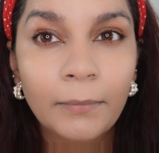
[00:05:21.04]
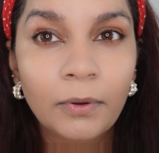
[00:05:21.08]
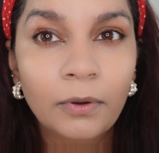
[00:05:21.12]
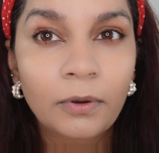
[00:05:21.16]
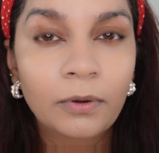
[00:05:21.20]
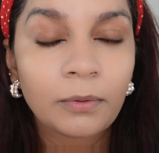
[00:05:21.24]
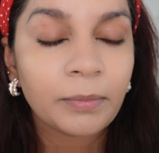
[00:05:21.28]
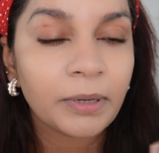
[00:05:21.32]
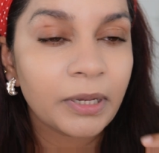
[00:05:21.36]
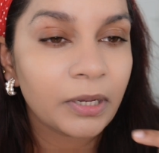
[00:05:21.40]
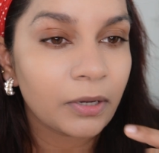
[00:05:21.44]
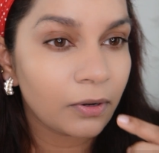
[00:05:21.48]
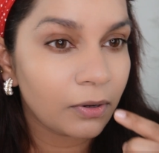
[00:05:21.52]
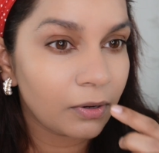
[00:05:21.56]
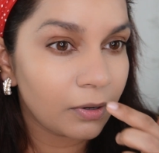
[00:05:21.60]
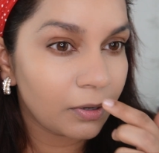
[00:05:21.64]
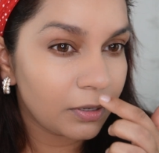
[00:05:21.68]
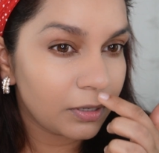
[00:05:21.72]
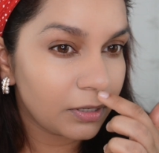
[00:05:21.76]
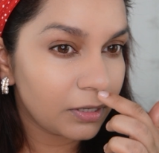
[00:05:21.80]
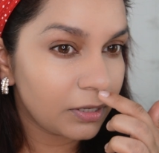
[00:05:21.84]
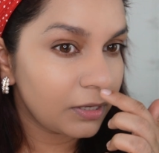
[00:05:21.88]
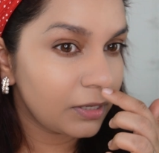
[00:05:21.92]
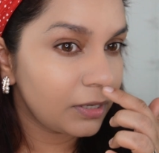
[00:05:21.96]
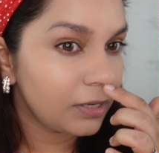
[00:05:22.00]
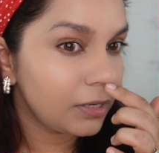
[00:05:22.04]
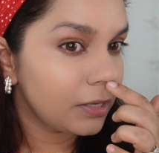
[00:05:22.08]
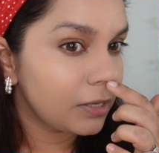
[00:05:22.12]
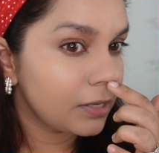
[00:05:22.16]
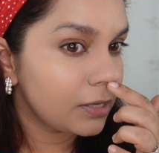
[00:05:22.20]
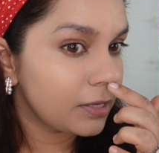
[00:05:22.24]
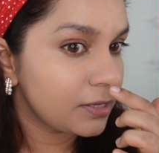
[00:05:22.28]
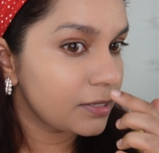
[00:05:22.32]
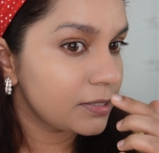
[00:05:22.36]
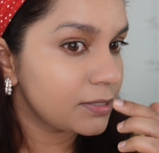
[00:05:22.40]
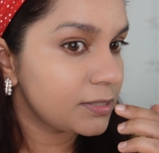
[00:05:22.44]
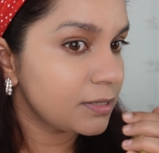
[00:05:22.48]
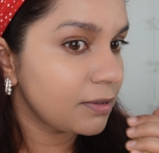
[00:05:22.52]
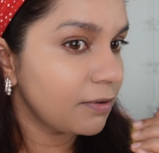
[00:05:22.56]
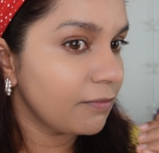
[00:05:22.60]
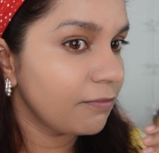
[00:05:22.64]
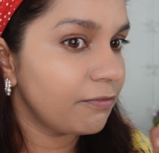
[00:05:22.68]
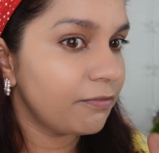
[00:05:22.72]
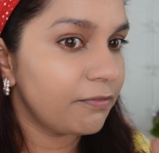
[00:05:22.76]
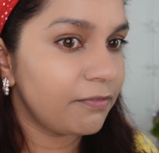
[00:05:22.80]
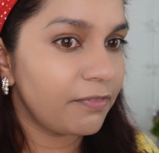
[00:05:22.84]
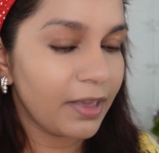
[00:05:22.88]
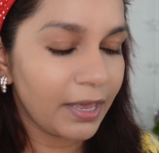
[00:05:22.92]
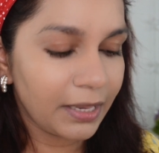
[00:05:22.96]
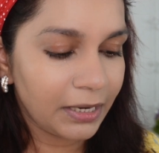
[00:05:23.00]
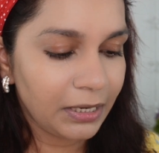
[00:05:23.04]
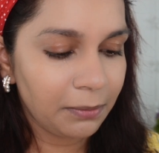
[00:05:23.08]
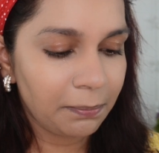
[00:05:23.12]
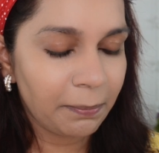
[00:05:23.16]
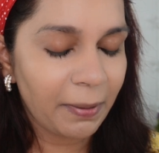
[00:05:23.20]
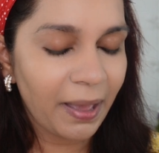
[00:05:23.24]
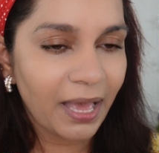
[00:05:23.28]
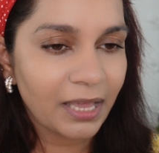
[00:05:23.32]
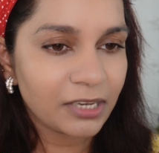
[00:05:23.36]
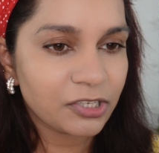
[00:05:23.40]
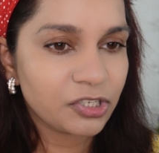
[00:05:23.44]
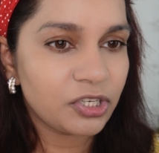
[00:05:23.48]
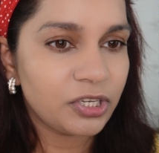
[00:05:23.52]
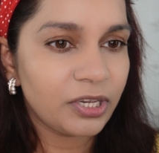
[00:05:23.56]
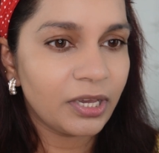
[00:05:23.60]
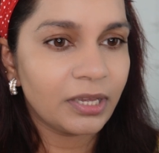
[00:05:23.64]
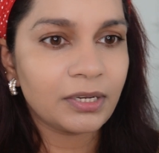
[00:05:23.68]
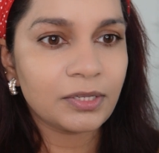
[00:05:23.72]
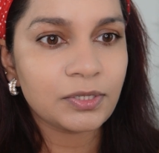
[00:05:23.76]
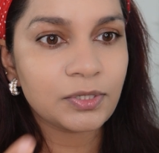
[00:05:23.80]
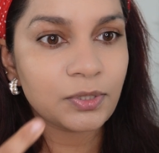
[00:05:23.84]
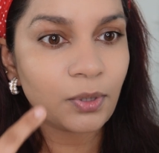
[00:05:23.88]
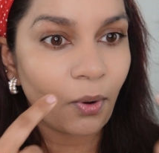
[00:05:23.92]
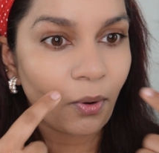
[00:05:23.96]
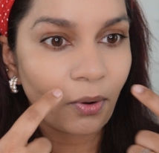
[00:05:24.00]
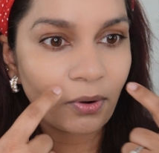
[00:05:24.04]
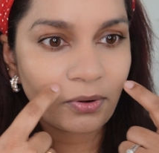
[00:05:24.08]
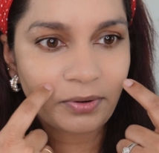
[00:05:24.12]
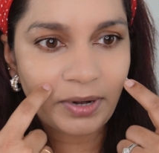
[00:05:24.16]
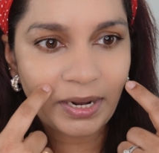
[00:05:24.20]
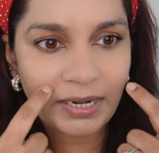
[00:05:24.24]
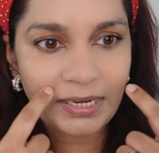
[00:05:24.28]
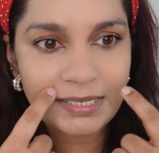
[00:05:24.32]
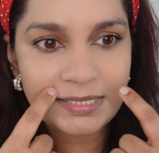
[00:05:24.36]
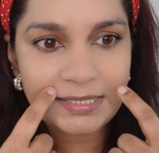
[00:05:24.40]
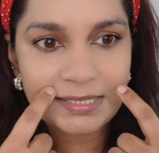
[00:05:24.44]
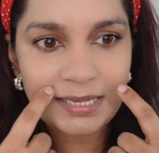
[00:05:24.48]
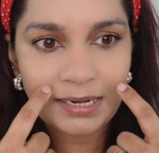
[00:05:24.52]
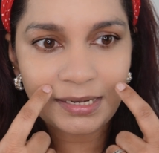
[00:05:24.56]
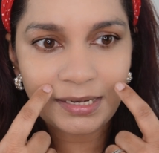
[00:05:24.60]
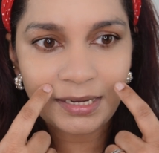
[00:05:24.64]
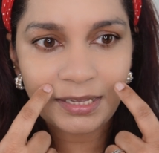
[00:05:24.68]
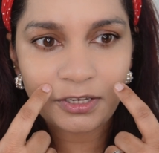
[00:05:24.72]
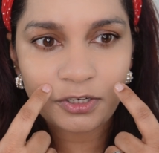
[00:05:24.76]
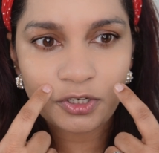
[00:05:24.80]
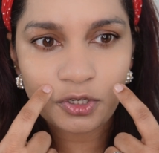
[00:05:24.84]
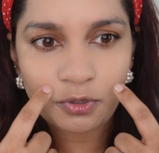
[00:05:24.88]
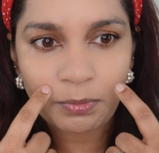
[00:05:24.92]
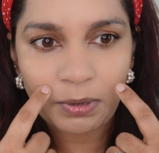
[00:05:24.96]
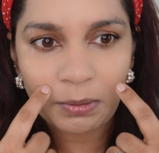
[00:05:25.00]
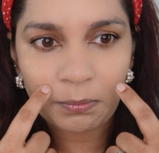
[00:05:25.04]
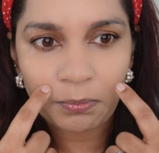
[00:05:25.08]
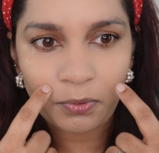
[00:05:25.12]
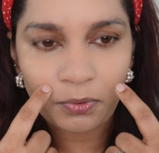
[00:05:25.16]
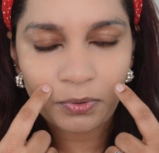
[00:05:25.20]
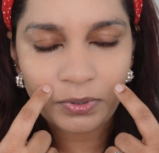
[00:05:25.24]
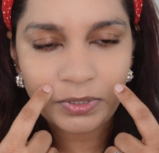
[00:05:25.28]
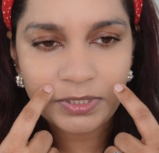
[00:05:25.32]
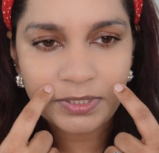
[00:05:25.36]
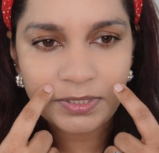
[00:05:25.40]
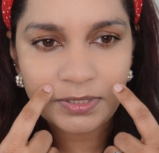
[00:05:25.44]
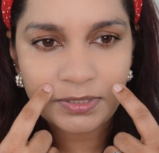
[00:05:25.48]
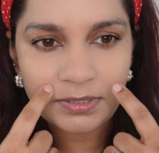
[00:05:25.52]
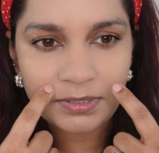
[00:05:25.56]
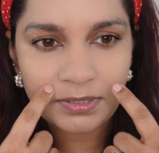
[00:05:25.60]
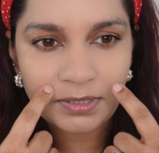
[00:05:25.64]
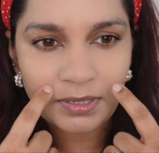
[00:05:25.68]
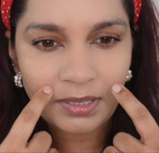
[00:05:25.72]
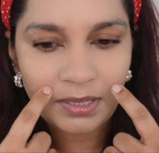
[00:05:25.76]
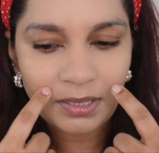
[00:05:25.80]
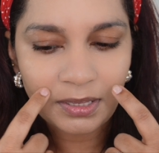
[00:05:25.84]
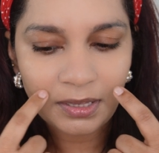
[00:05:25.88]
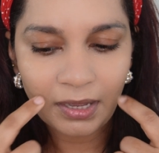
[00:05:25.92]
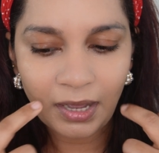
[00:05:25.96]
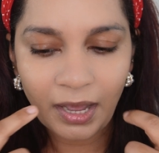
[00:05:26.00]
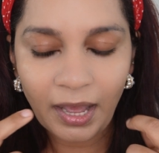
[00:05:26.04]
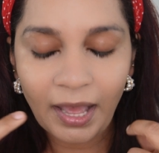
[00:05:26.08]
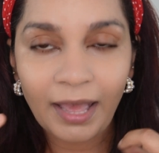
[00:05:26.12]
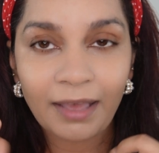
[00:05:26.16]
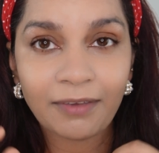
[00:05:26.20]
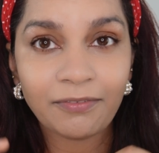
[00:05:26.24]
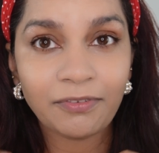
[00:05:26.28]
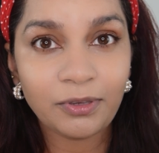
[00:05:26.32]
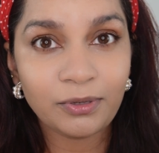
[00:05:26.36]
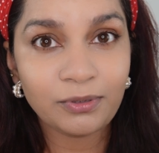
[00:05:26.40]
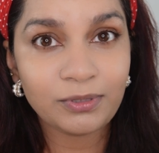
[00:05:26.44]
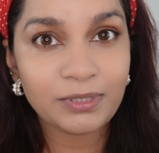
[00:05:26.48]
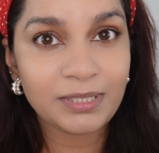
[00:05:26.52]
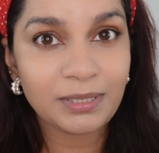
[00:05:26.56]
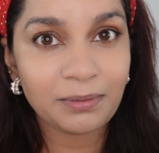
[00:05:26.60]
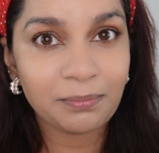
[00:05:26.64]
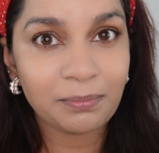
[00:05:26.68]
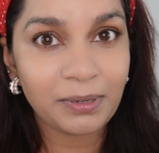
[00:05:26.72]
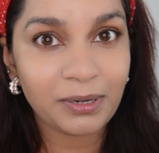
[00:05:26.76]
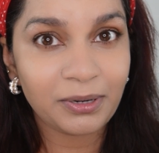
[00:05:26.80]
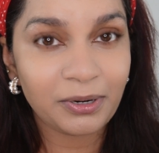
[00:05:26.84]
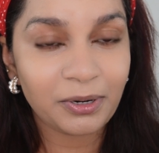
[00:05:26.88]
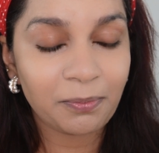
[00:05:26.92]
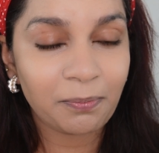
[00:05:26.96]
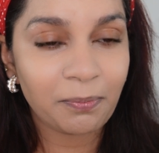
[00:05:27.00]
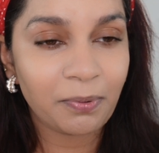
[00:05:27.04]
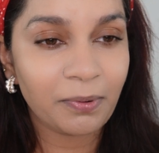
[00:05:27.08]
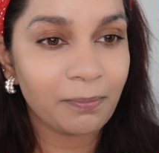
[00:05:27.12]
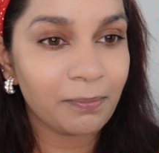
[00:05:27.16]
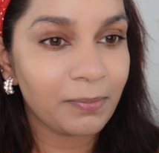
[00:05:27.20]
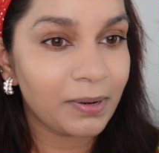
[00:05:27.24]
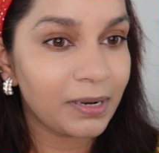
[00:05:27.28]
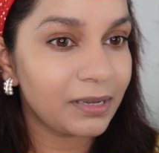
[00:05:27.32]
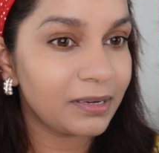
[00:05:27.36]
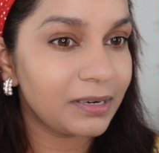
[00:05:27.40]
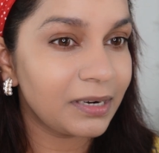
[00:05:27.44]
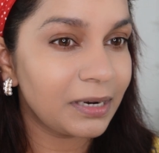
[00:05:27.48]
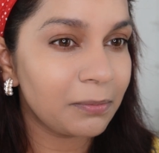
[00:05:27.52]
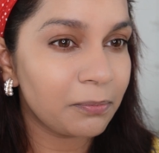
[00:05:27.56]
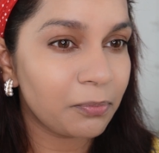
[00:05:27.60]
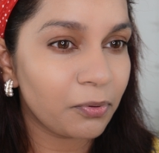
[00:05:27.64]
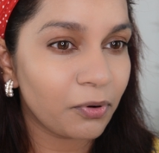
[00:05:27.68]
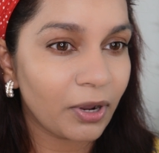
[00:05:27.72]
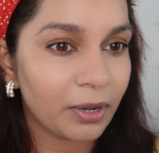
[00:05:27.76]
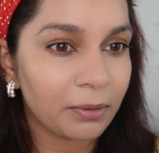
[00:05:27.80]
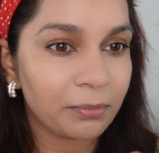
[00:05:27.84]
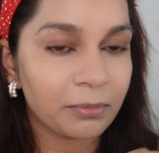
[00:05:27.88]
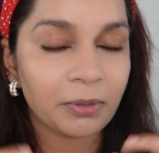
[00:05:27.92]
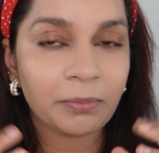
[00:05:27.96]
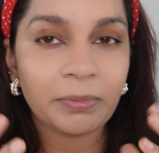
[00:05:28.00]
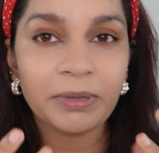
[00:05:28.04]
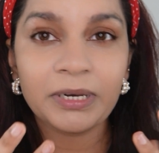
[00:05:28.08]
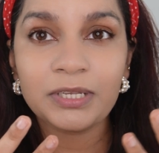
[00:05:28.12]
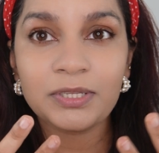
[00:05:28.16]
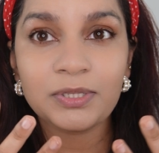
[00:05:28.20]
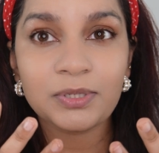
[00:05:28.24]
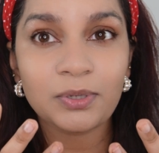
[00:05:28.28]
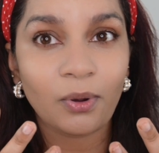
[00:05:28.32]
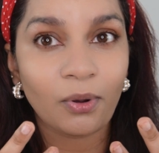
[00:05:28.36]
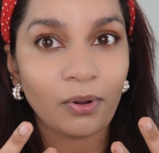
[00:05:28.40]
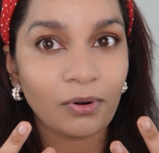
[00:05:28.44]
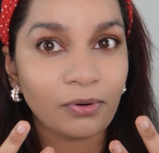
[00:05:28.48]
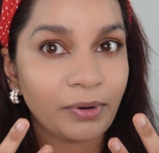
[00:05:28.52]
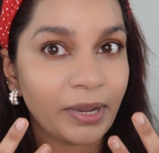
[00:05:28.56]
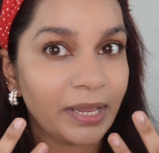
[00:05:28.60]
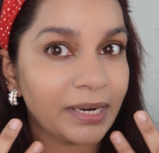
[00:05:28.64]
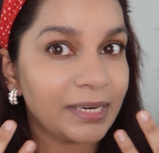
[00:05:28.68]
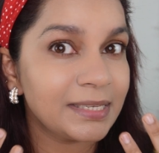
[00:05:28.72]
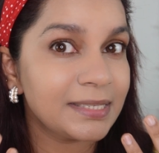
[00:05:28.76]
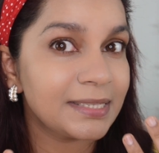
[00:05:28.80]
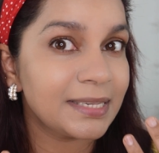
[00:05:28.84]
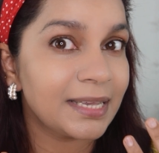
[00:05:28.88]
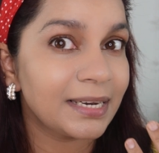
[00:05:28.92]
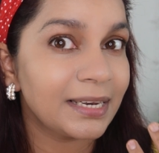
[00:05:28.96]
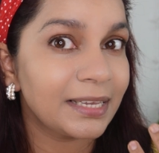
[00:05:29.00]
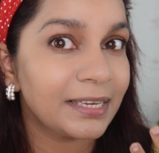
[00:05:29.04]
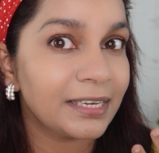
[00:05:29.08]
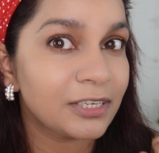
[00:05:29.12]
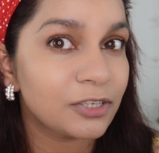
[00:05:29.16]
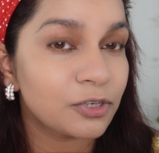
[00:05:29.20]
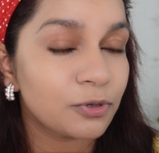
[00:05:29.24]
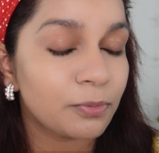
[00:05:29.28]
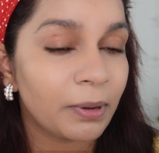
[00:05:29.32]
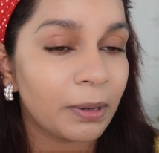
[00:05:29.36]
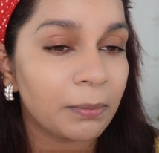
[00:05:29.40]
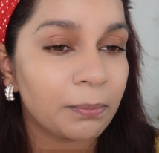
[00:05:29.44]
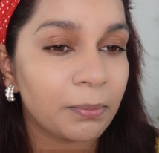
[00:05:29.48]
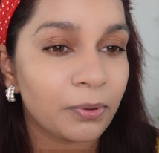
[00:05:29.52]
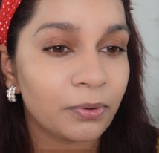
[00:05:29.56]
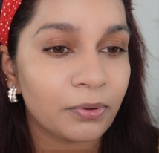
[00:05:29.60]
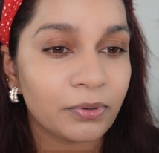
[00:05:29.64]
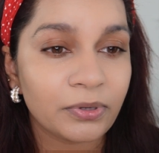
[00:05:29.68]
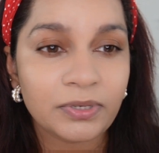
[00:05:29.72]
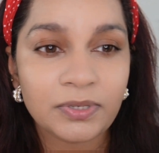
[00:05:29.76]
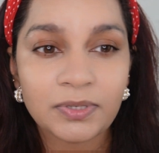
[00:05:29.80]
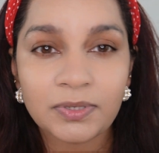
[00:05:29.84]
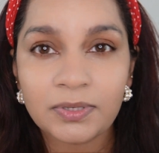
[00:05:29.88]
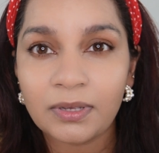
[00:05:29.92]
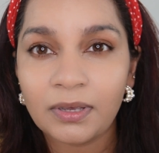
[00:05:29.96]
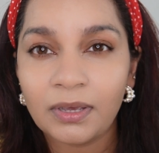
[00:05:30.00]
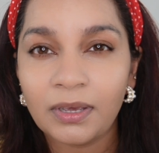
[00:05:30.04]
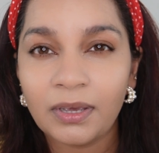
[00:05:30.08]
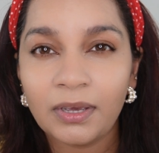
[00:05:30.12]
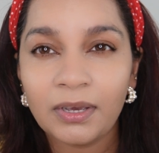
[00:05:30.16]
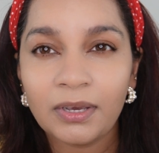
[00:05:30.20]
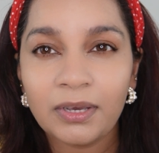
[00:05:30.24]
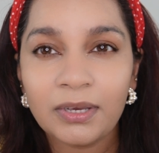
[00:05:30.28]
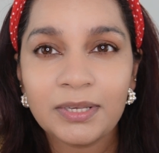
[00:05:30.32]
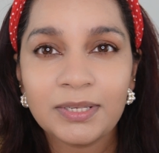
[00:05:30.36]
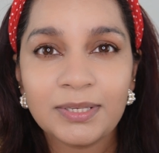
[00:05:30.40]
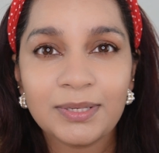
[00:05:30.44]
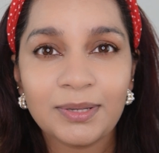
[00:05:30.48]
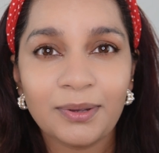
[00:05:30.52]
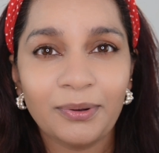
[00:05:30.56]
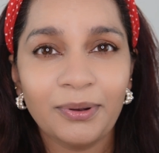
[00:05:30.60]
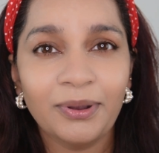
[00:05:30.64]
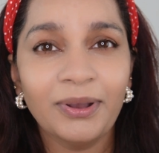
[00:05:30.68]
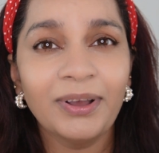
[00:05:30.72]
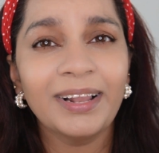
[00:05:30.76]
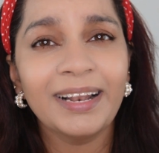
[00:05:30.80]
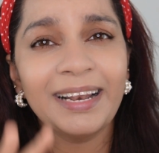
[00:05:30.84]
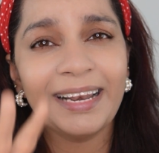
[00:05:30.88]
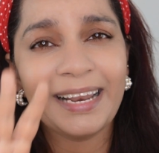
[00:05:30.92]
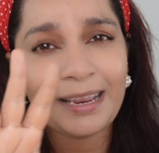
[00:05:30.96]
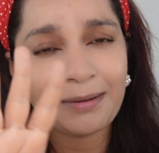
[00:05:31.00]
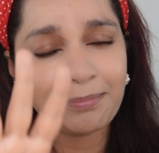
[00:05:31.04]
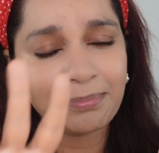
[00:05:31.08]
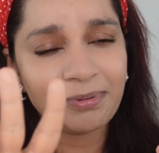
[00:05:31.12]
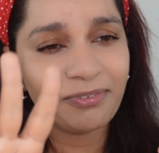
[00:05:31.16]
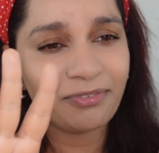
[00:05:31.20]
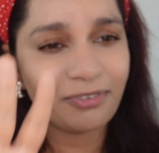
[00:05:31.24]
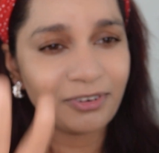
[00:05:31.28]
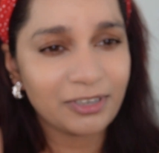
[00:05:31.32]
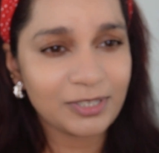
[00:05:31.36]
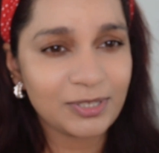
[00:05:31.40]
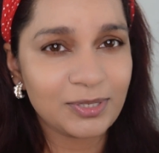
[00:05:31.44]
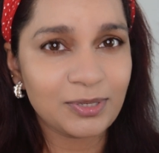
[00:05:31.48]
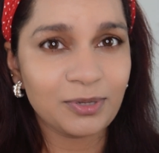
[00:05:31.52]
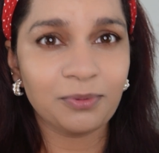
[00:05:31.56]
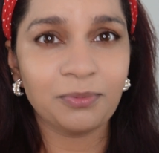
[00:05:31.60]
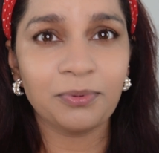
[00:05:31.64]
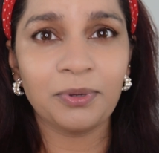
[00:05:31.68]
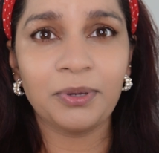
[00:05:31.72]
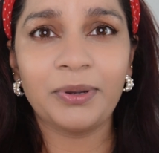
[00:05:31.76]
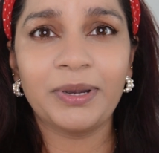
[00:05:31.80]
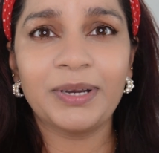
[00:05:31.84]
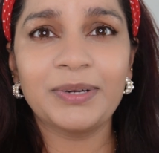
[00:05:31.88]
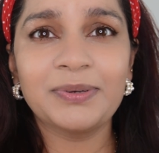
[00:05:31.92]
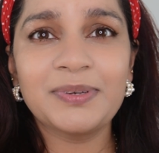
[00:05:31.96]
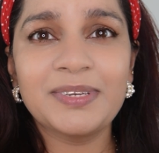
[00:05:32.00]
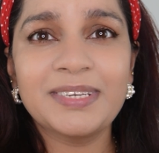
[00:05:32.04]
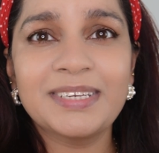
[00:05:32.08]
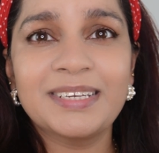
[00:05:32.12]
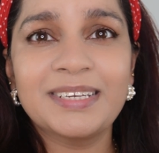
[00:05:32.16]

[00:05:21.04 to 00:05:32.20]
Oh my god, it is very patchy and it's already settling into my pores. I have used the blurring primer, but it's already setting into my pores. So let me first zoom you out.